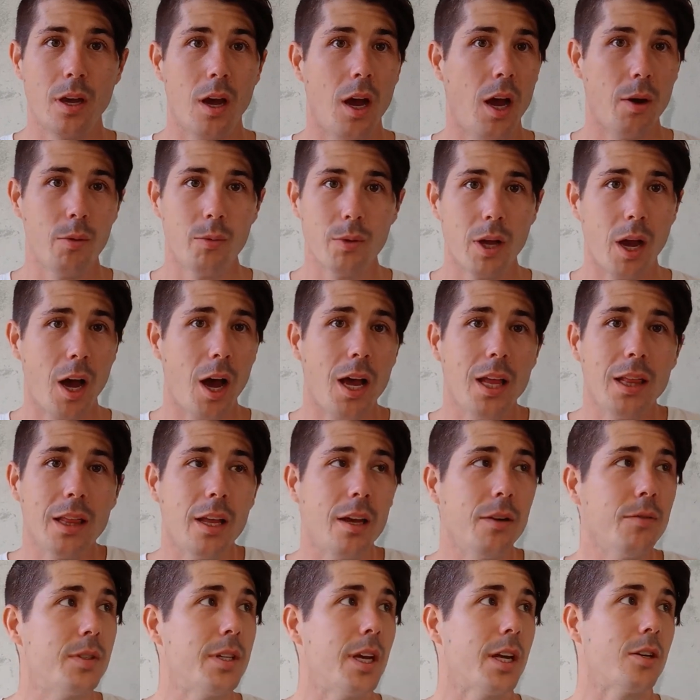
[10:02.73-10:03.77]
I
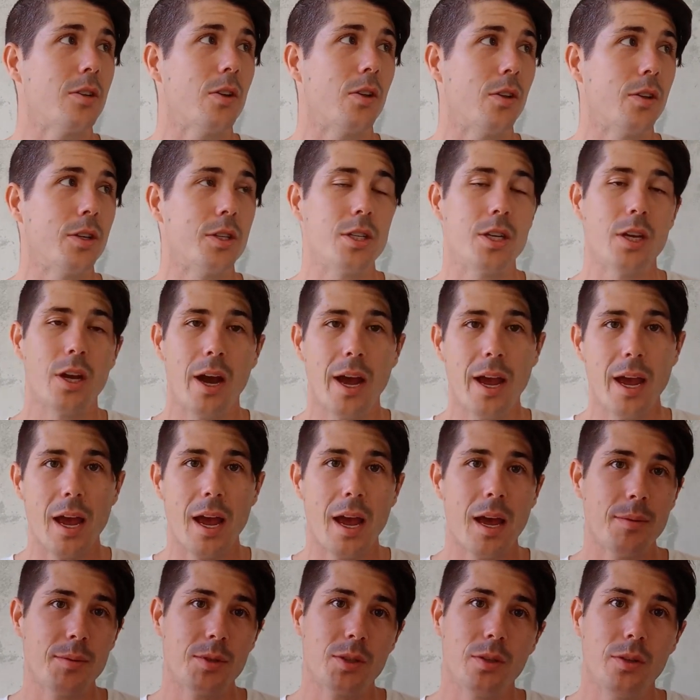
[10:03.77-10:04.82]
love technology. I
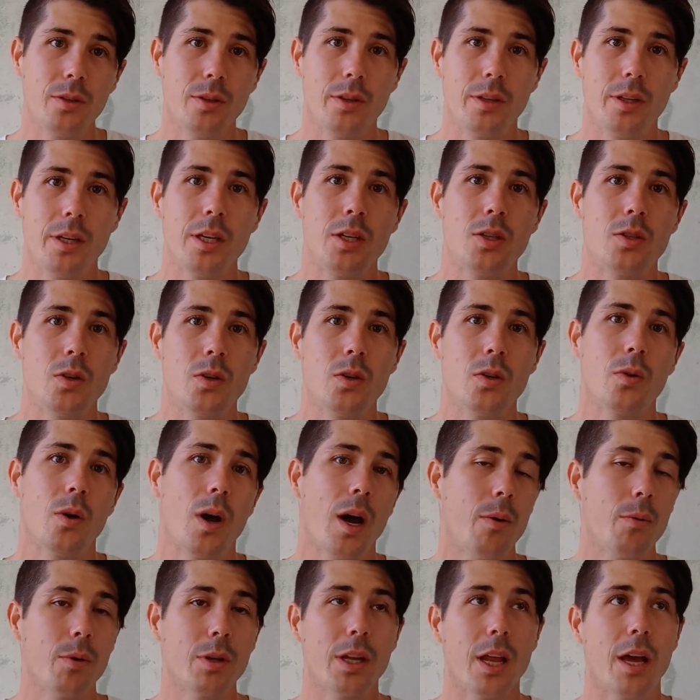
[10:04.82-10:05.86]
absolutely do.
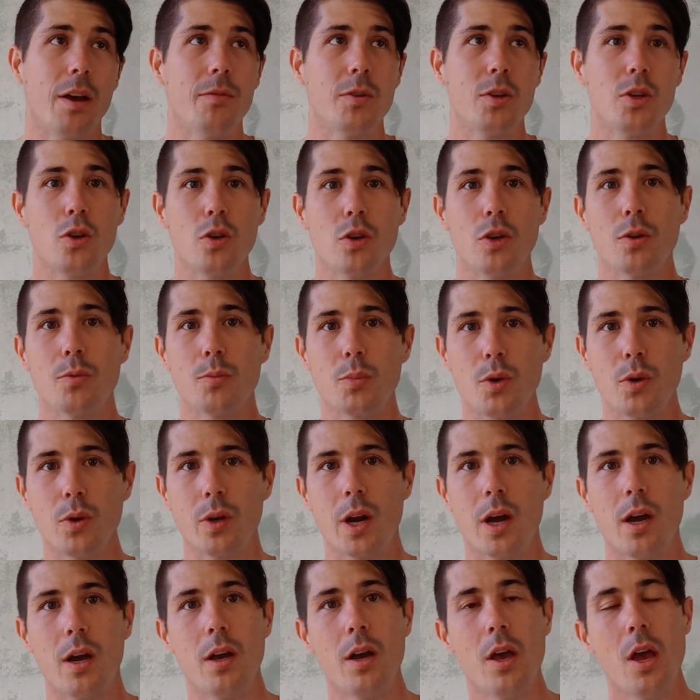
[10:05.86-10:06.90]
I would love a new
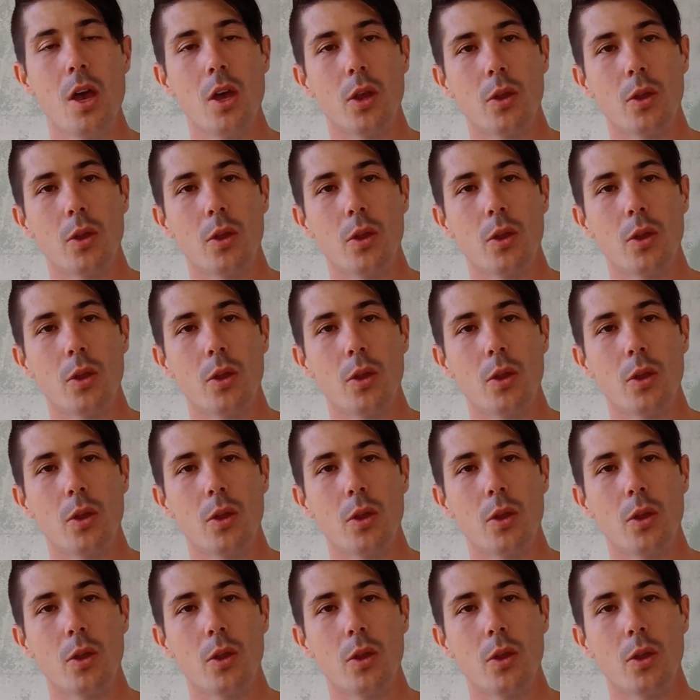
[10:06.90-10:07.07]
computer.